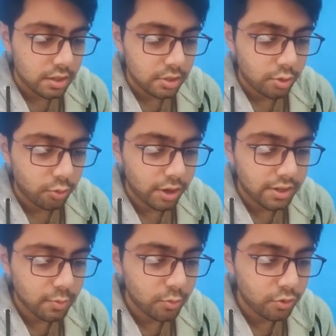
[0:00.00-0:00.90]
So what is
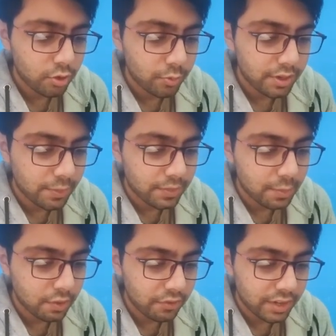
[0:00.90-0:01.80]
the most common
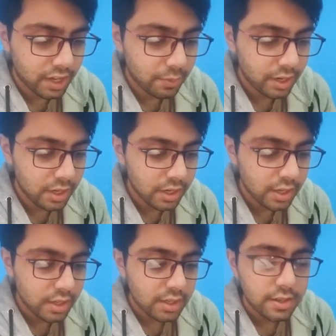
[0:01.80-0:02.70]
subtype of AML
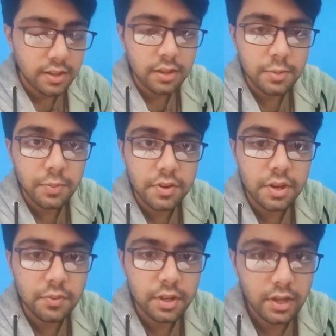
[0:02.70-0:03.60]
seen in
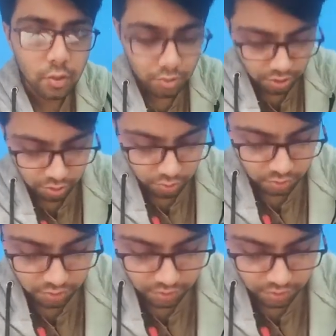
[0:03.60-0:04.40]
patients with Down syndrome?